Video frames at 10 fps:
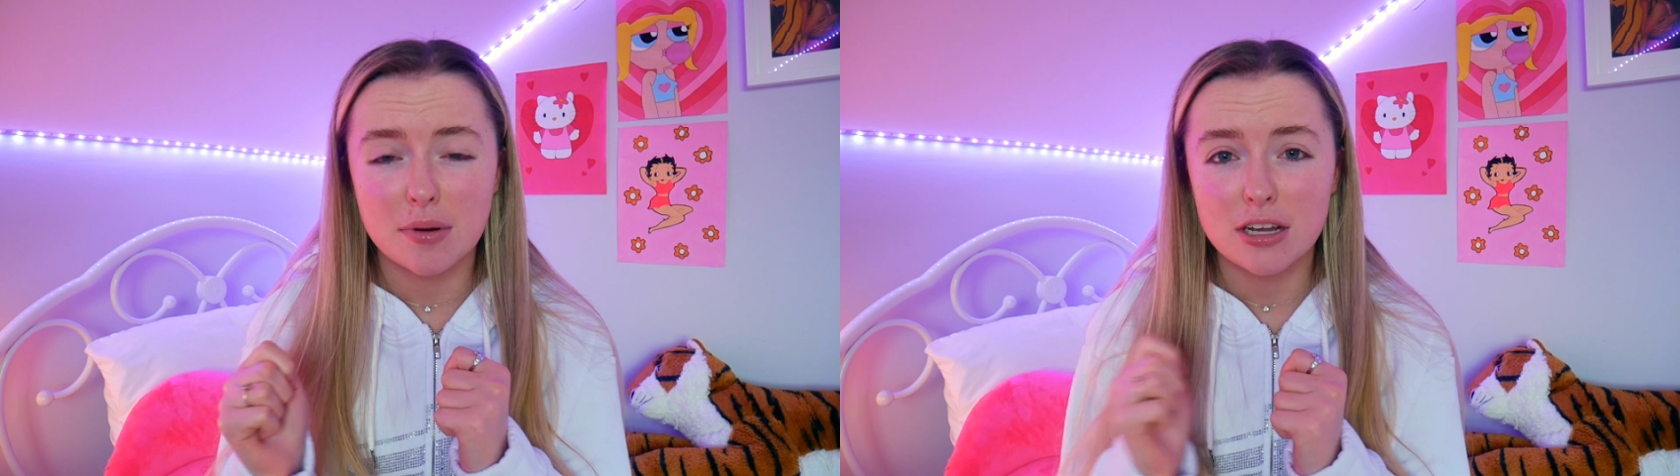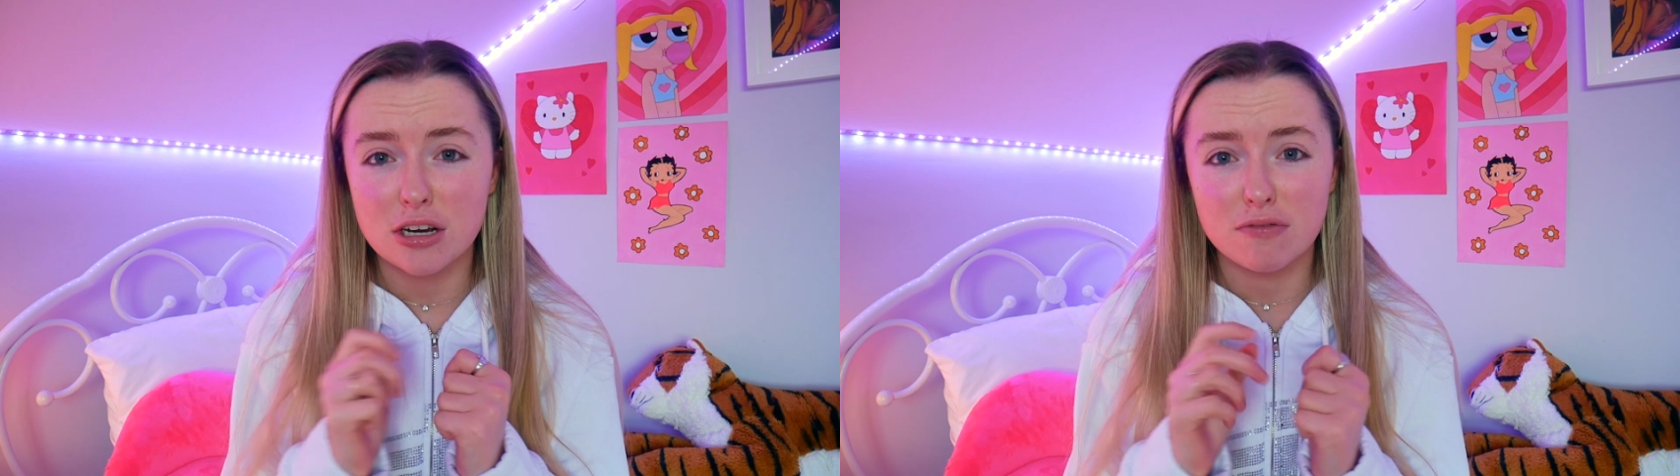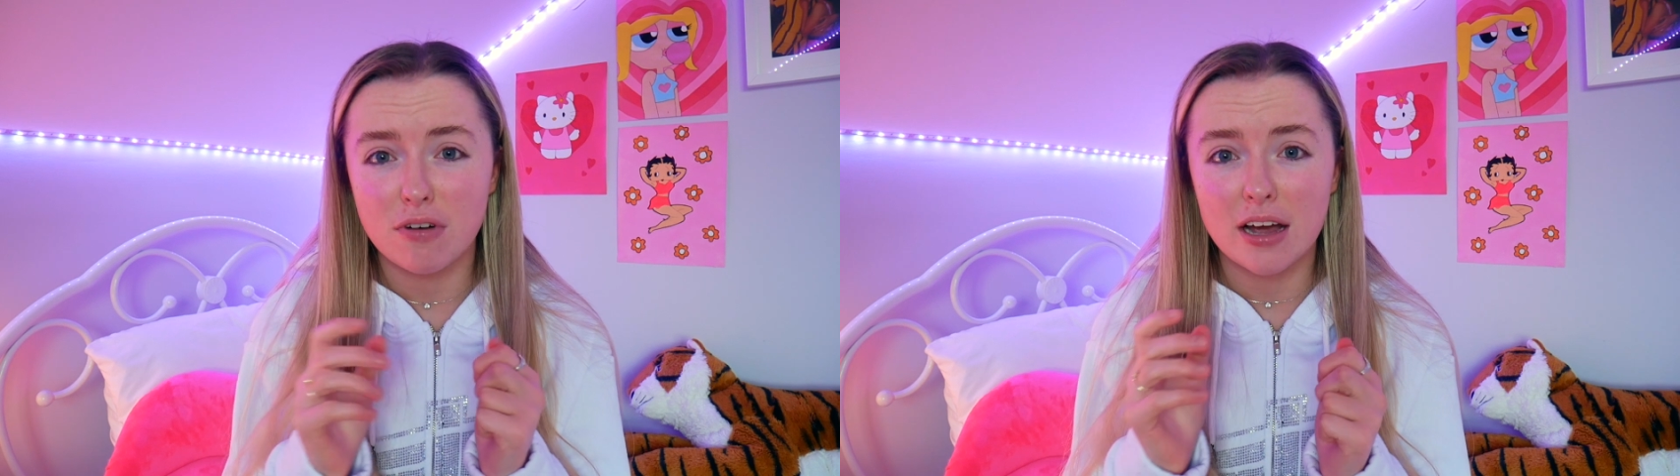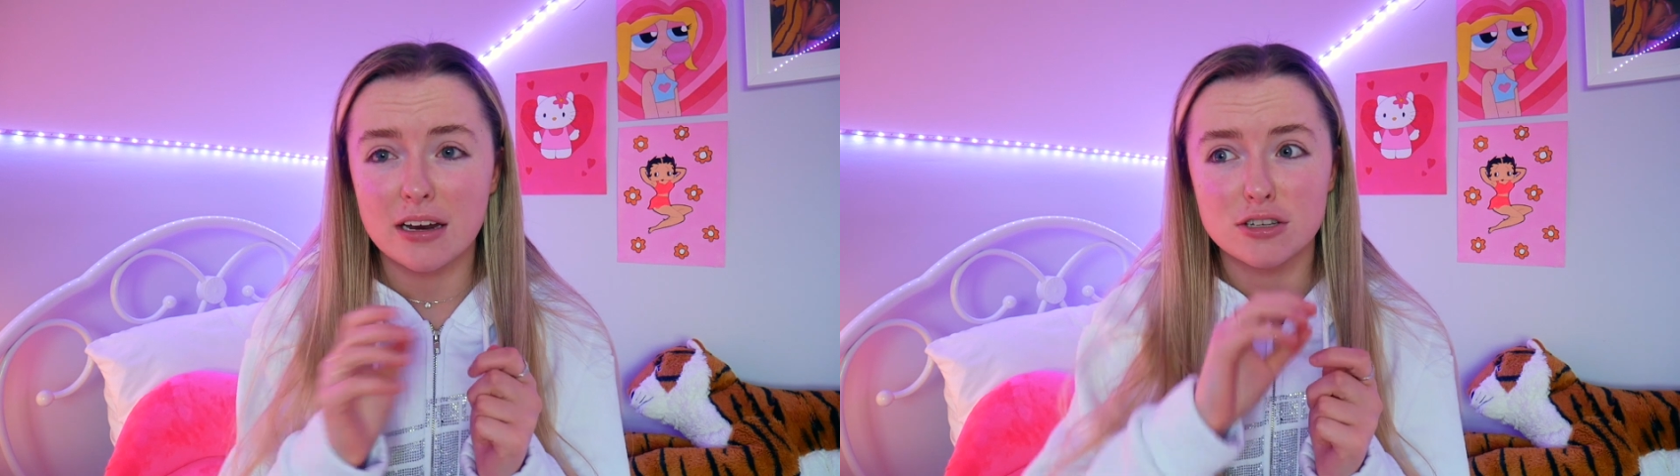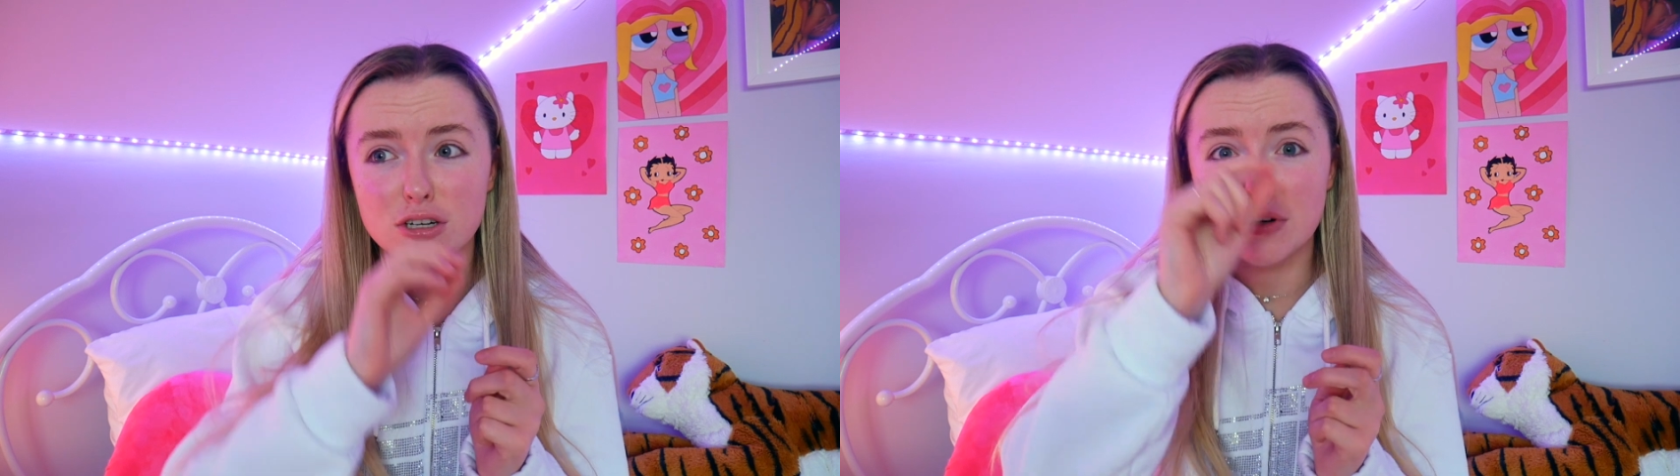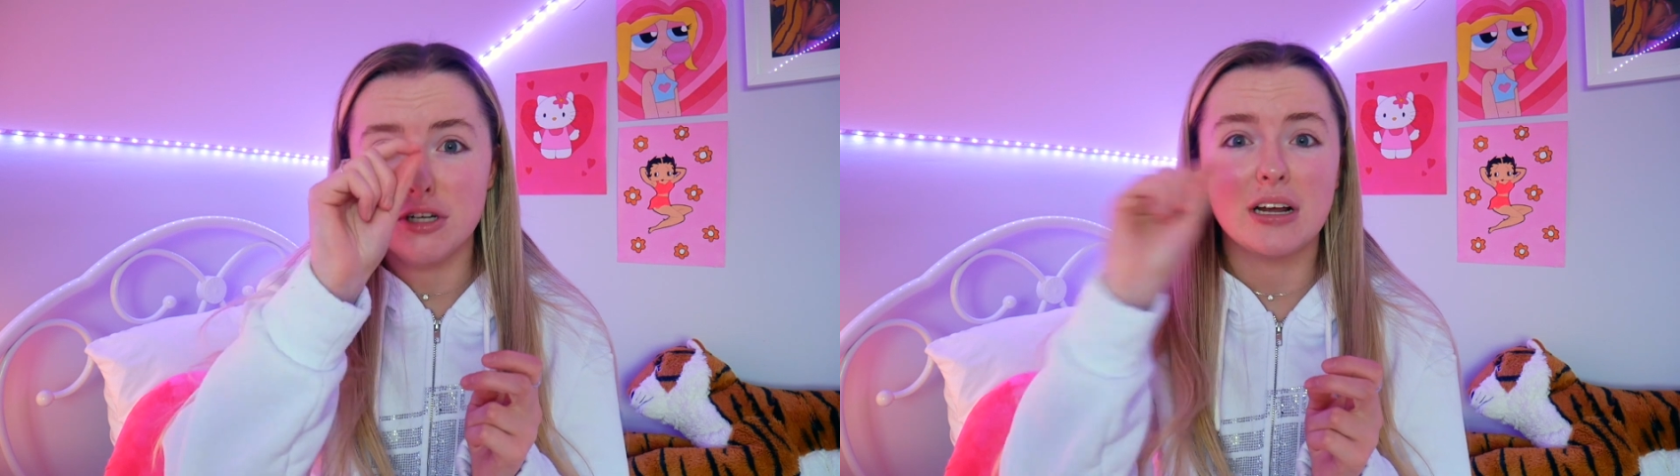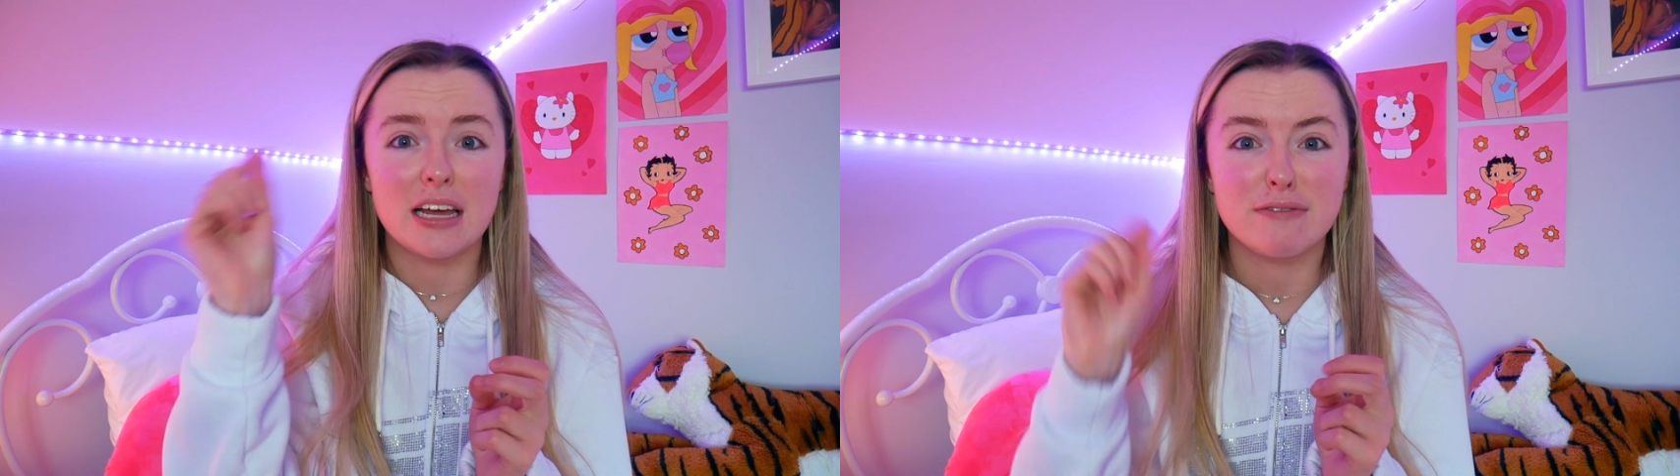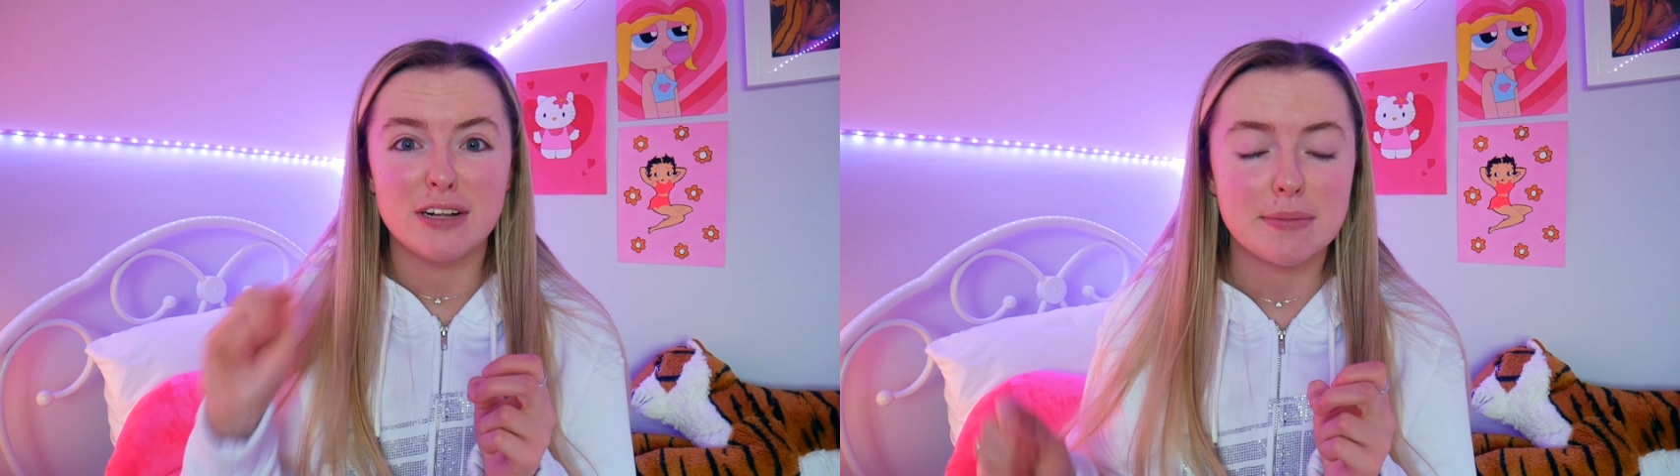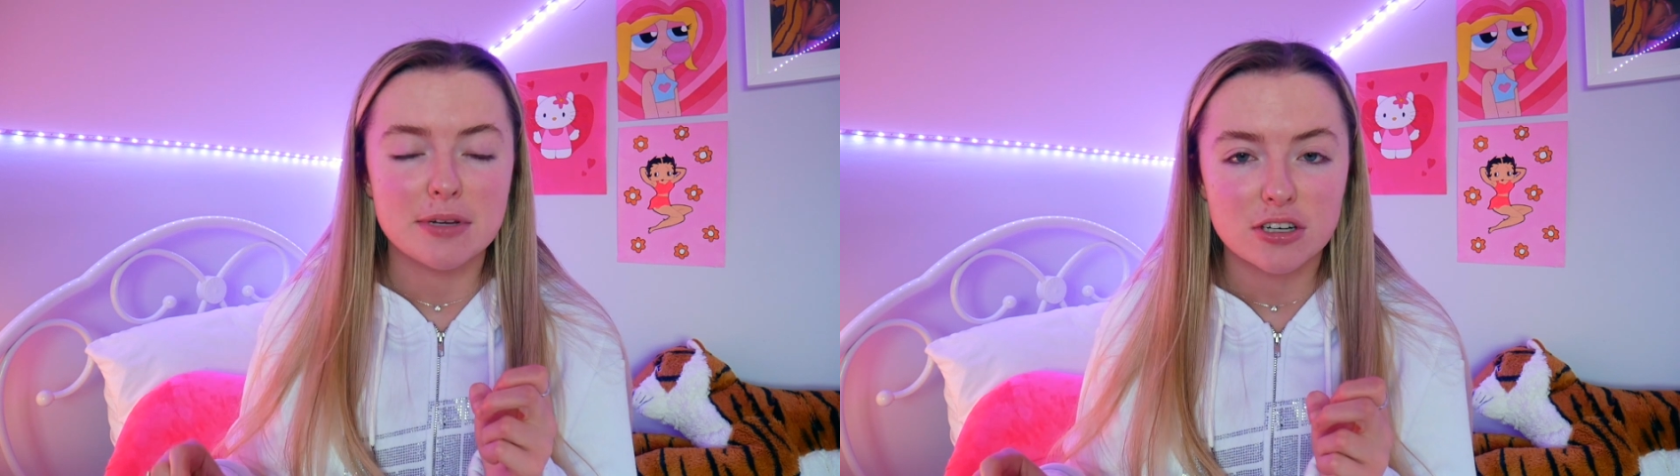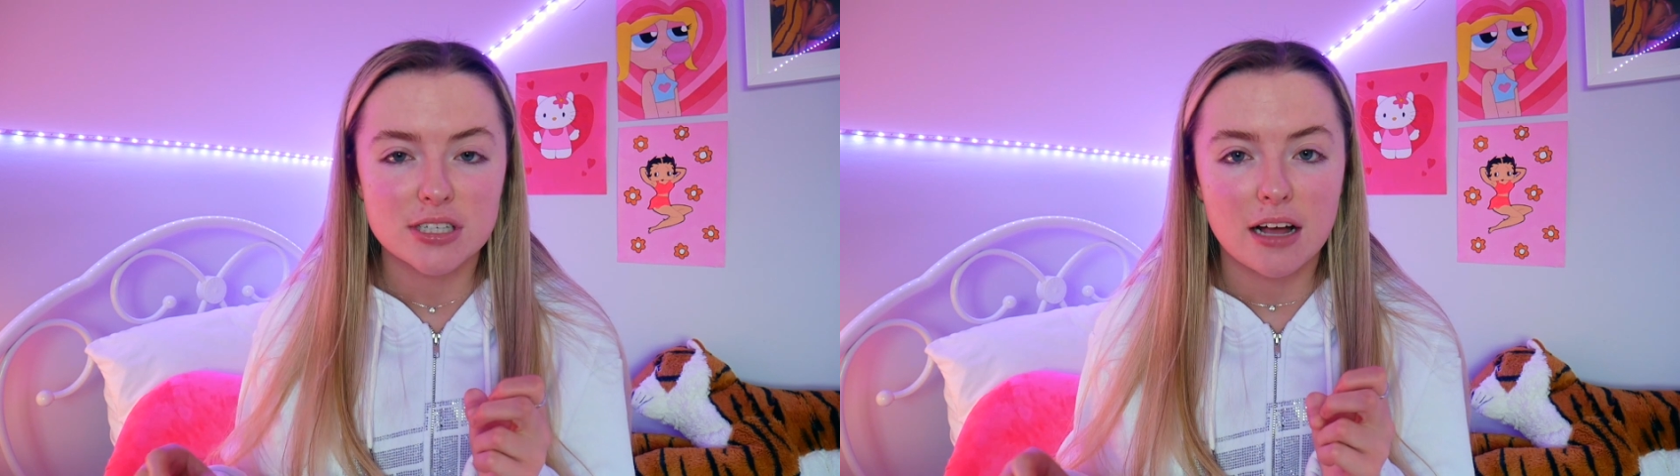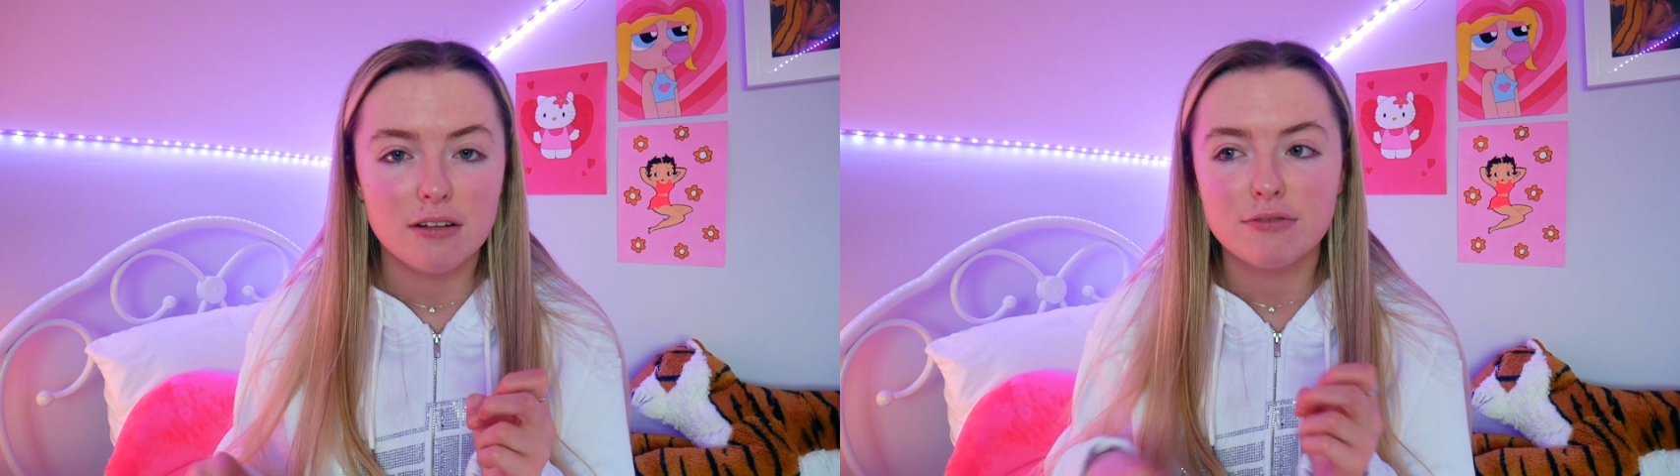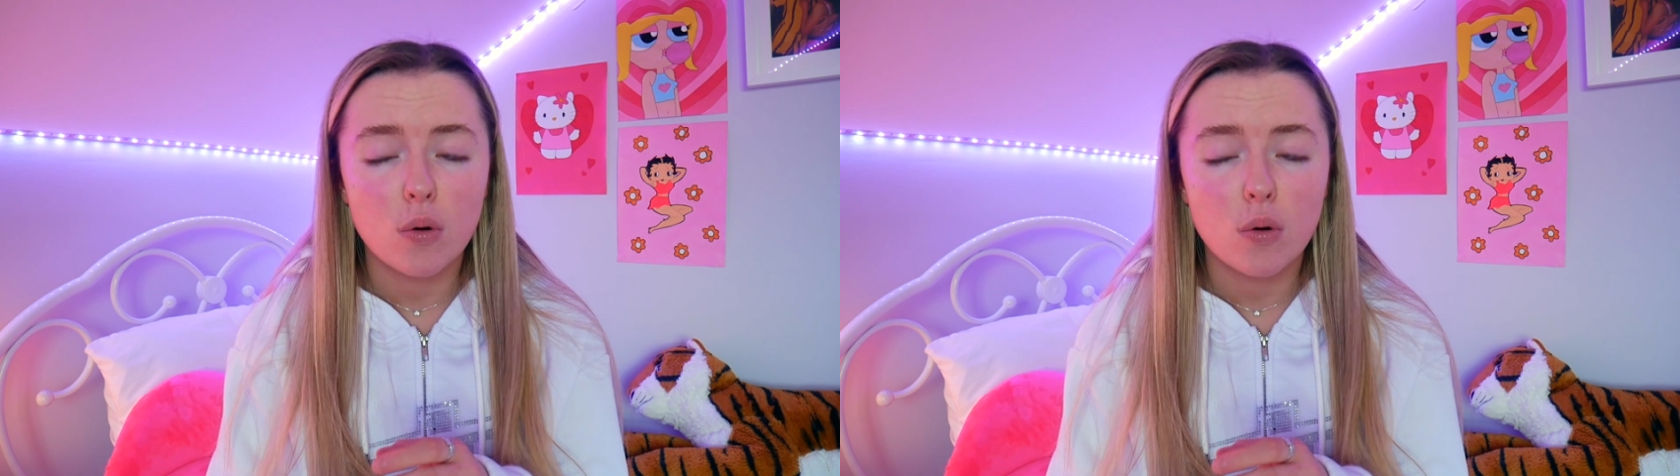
and you can find stuff and you can like fill them in yourself.